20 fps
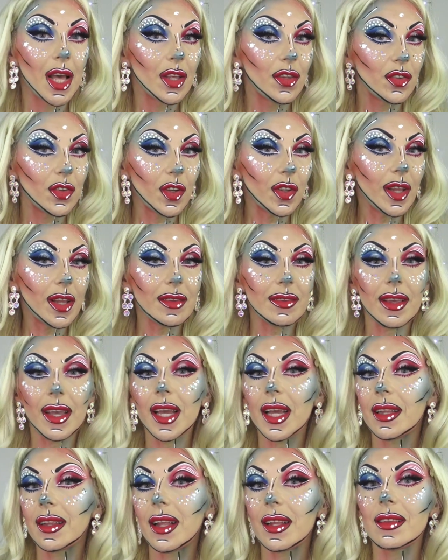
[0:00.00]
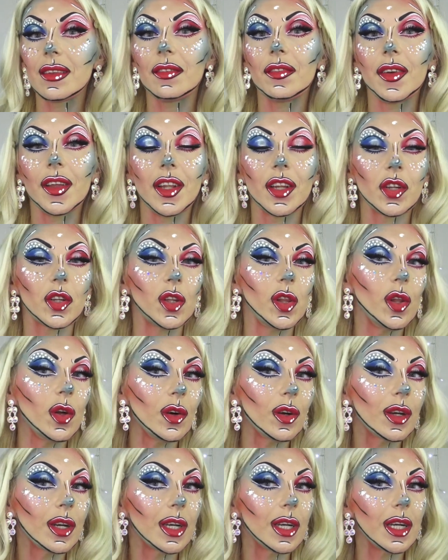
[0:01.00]
So that's it, that's the finished
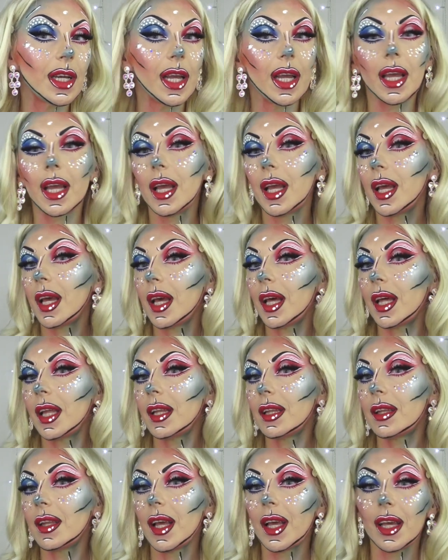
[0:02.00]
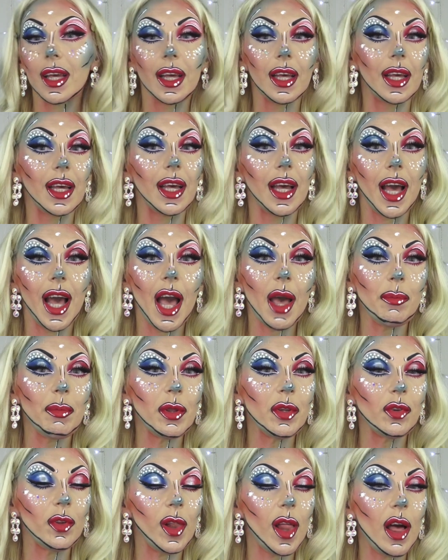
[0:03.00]
look, and happy
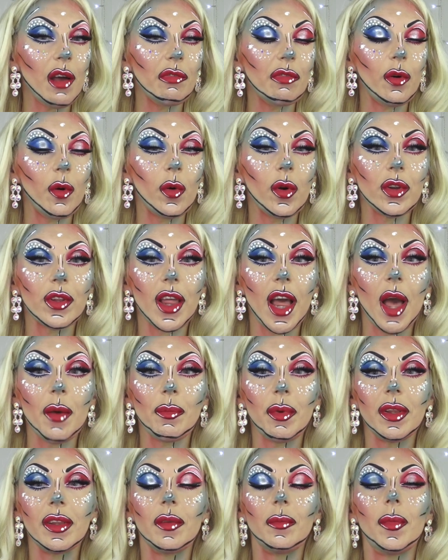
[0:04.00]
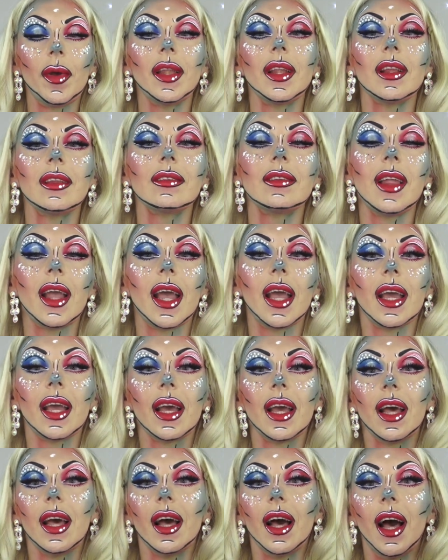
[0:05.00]
July fourth, happy Independence Day.
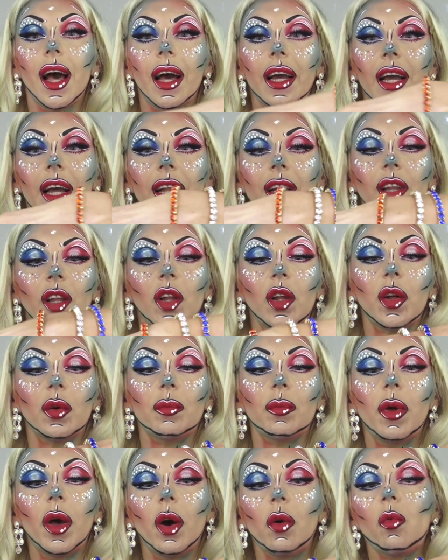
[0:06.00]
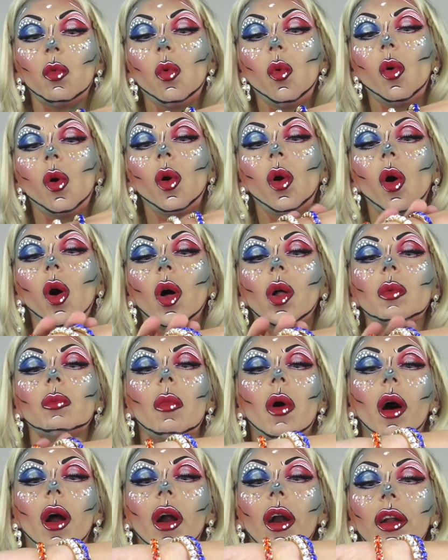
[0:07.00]
I got a little a
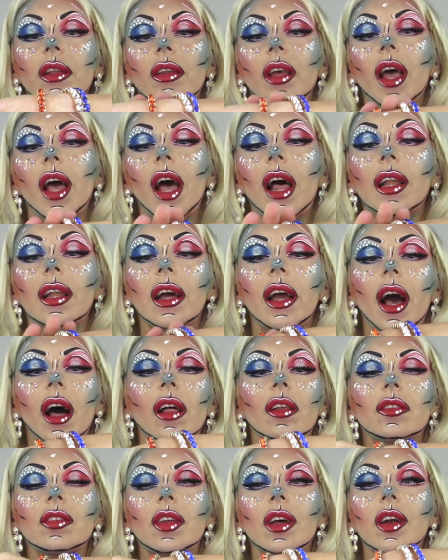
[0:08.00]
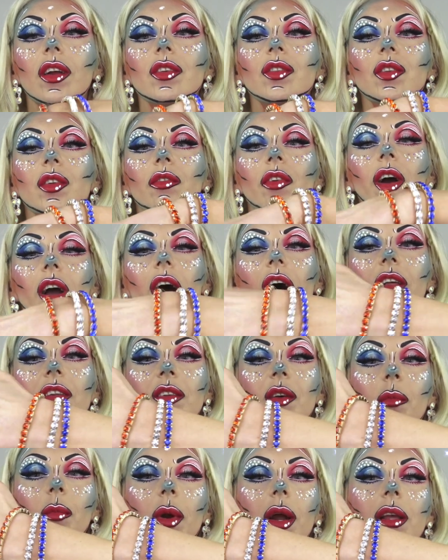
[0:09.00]
Hallmark Eleganza
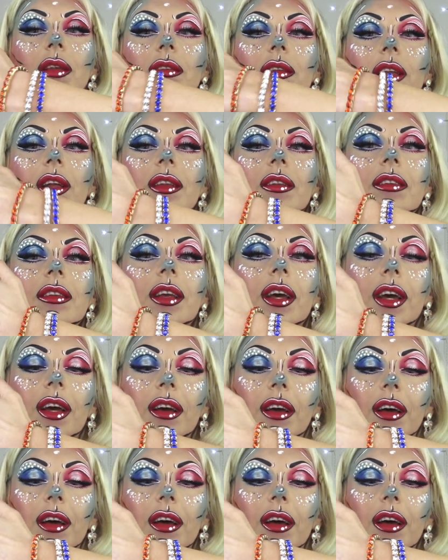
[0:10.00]
Extravaganza bracelets,